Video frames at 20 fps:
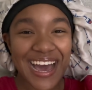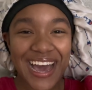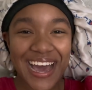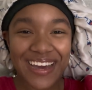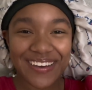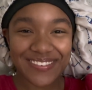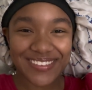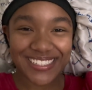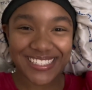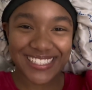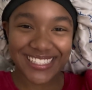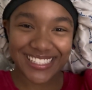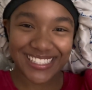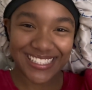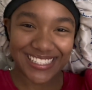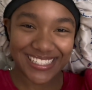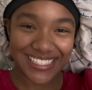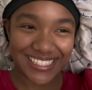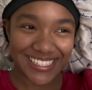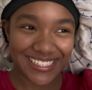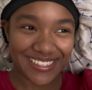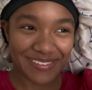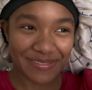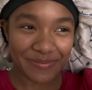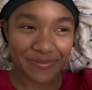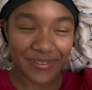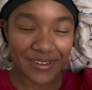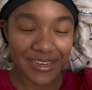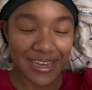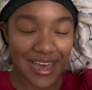I went to sleep.
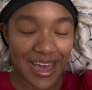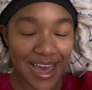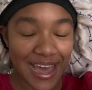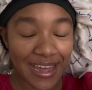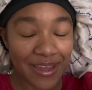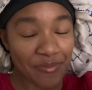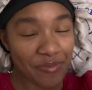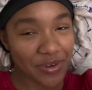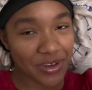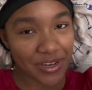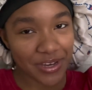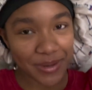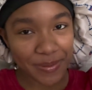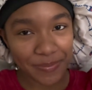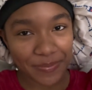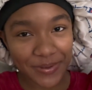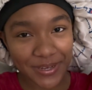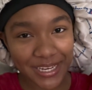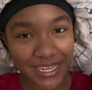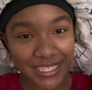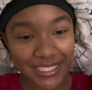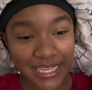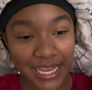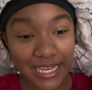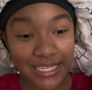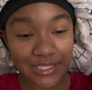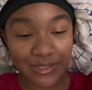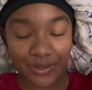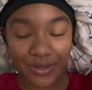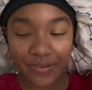But I'm up because
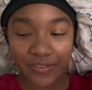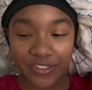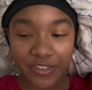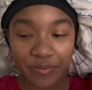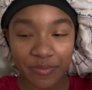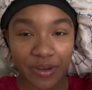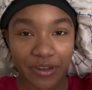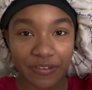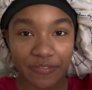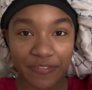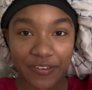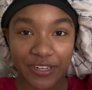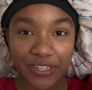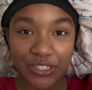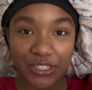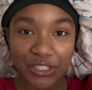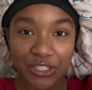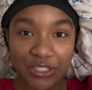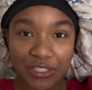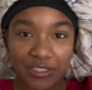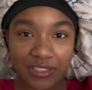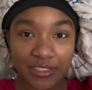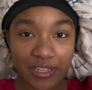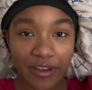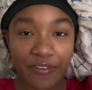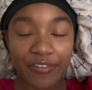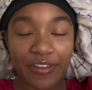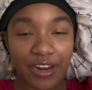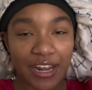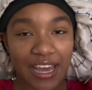I still have some unfinished
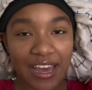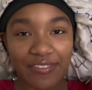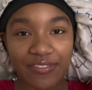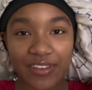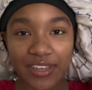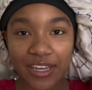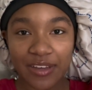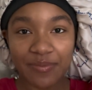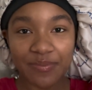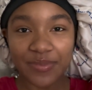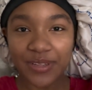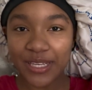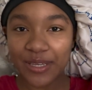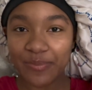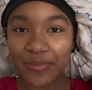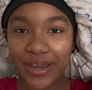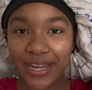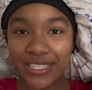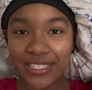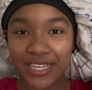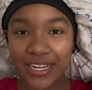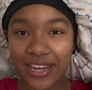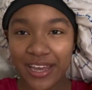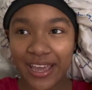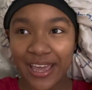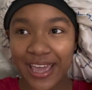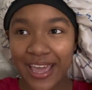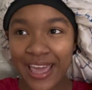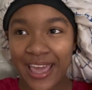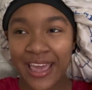stuff that I have to complete by
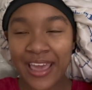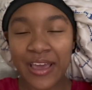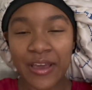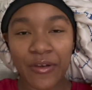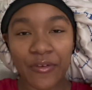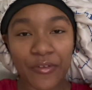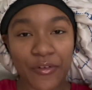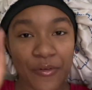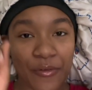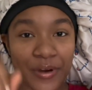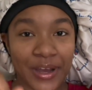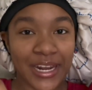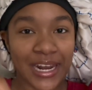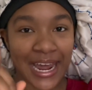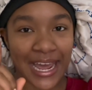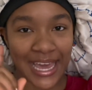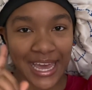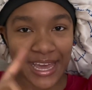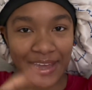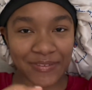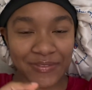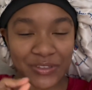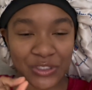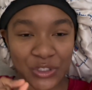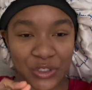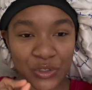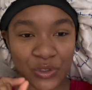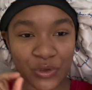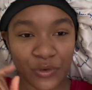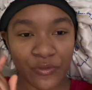tonight. For one, I have
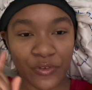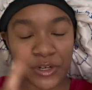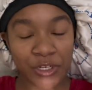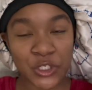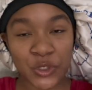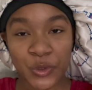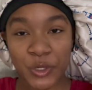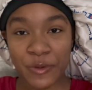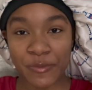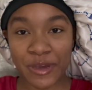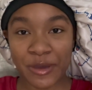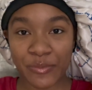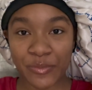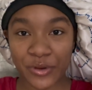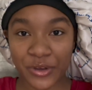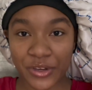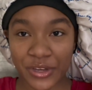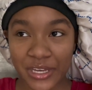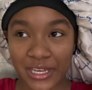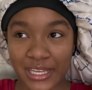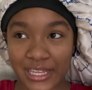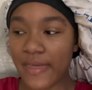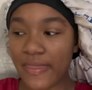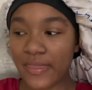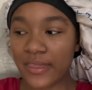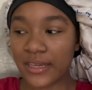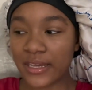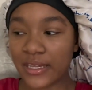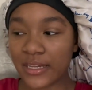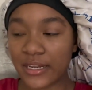to finish reading my book, and
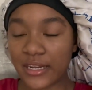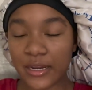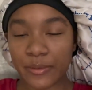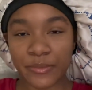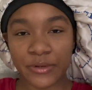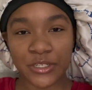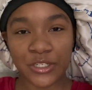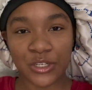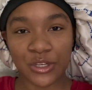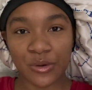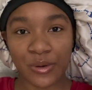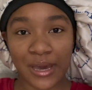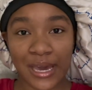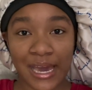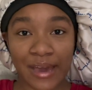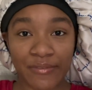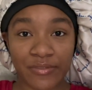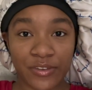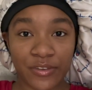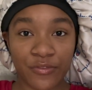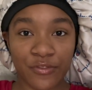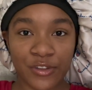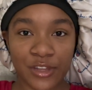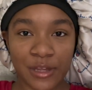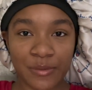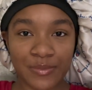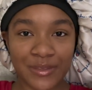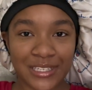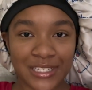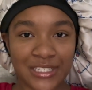then number two, I have to fill
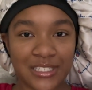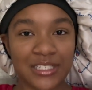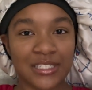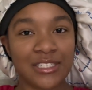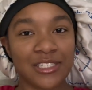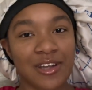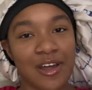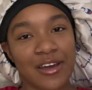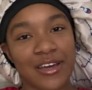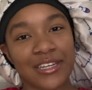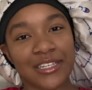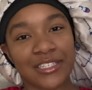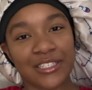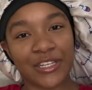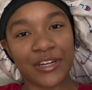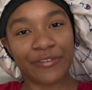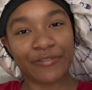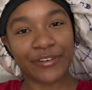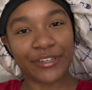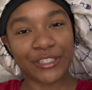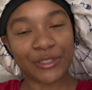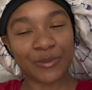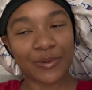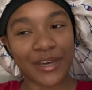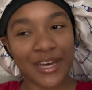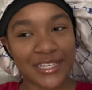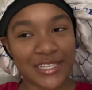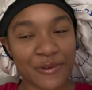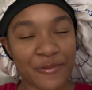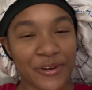up these stocking stuffers
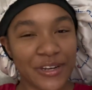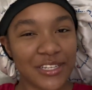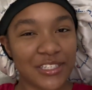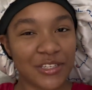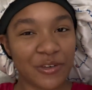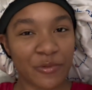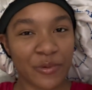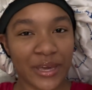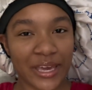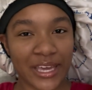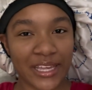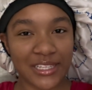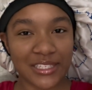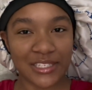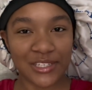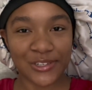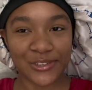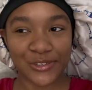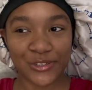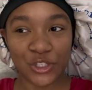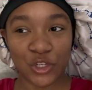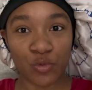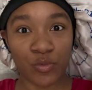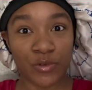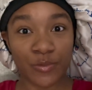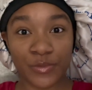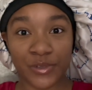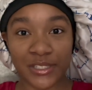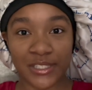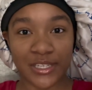because I wanted to wait till
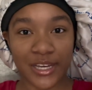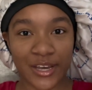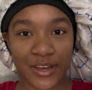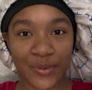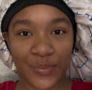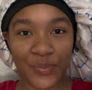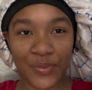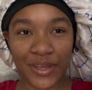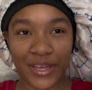Nolan was up.